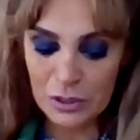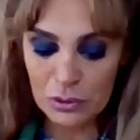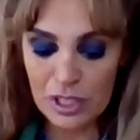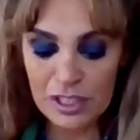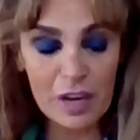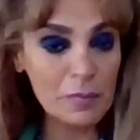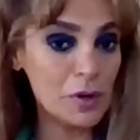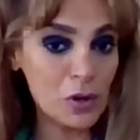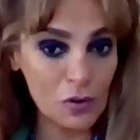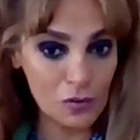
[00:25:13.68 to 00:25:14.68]
total
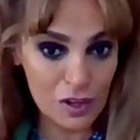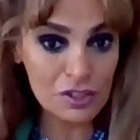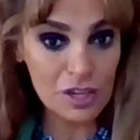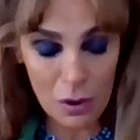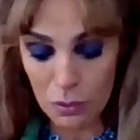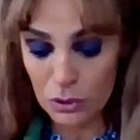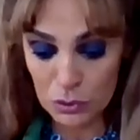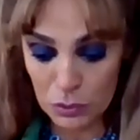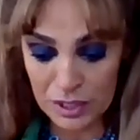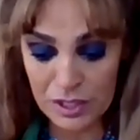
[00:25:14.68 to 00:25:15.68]
number of fashion award
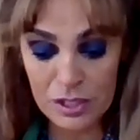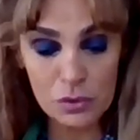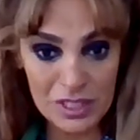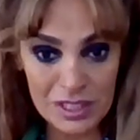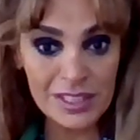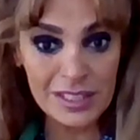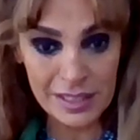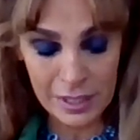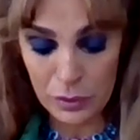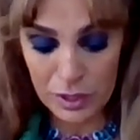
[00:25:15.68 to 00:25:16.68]
winners,
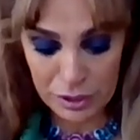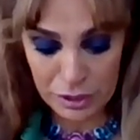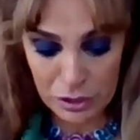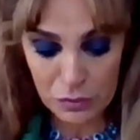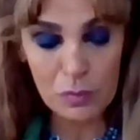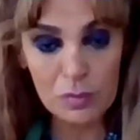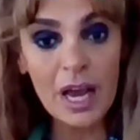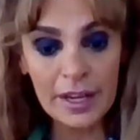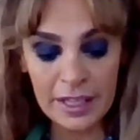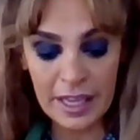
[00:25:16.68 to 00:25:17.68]
23 winners from
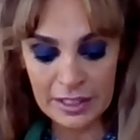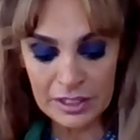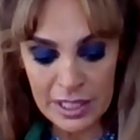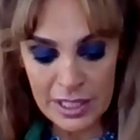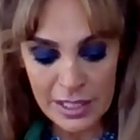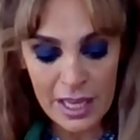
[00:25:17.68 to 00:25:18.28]
9 countries: